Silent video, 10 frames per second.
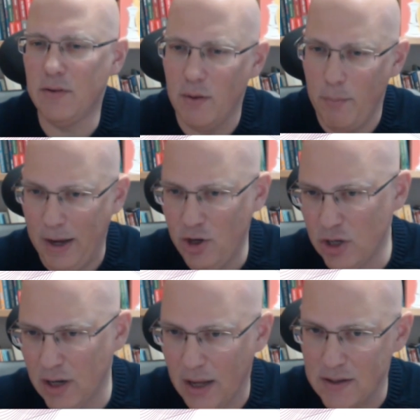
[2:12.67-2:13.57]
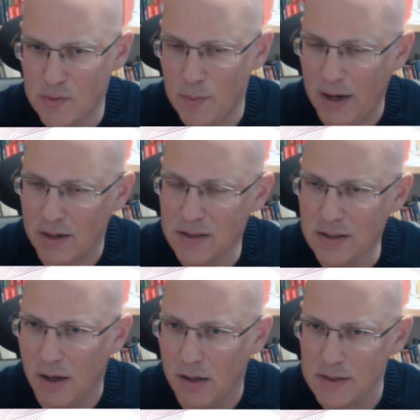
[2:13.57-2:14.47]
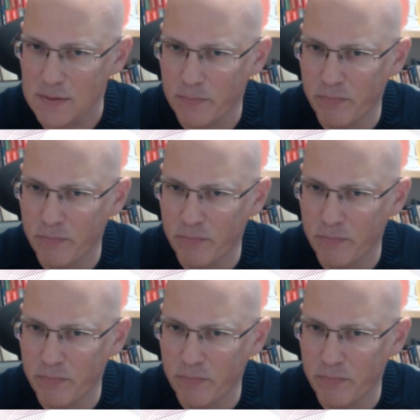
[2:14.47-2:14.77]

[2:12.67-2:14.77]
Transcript: the match against Magnus Carlsen.